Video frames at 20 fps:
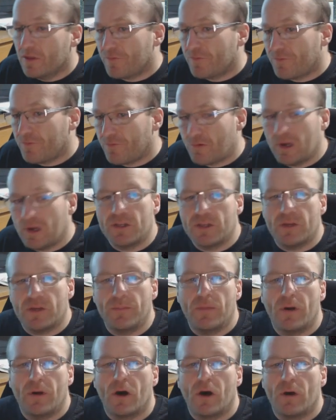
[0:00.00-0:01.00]
the
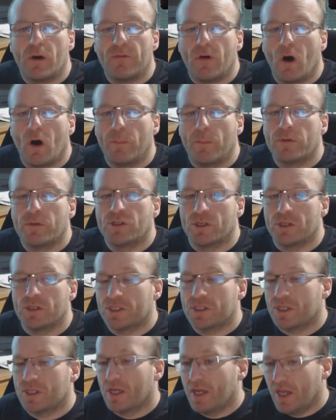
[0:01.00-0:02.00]
freedom of
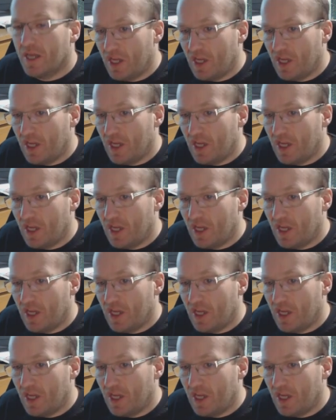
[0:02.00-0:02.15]
options